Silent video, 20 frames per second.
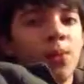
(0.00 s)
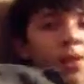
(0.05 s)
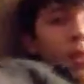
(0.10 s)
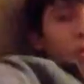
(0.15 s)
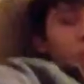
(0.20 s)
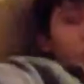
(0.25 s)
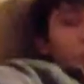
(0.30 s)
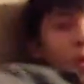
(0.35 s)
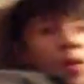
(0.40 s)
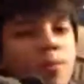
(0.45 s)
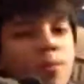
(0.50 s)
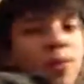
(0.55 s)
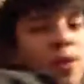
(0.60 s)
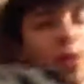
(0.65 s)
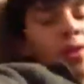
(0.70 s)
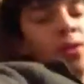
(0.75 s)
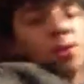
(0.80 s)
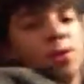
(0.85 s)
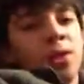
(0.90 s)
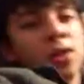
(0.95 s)
gonna go now,
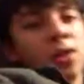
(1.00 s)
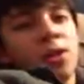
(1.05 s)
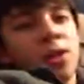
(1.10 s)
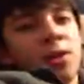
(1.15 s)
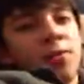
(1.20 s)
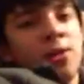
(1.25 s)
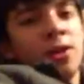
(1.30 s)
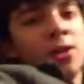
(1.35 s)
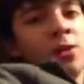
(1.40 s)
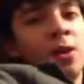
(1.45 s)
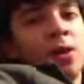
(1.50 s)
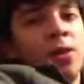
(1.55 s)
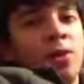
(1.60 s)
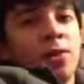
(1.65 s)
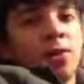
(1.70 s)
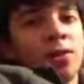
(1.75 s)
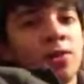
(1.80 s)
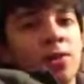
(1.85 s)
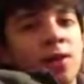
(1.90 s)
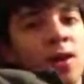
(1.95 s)
but check that video out
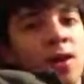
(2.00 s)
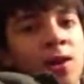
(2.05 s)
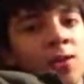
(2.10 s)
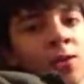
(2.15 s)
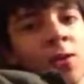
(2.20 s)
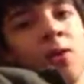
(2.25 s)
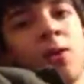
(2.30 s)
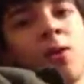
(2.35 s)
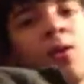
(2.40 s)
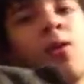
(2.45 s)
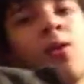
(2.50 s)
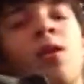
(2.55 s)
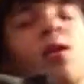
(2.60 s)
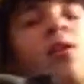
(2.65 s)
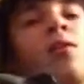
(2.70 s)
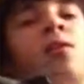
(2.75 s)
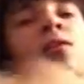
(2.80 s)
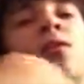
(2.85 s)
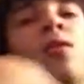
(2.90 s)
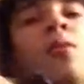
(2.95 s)
and I'll see you guys later.
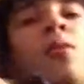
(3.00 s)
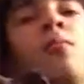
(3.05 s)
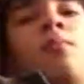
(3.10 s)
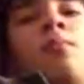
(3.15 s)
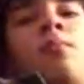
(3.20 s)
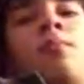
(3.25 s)
Alright, see ya.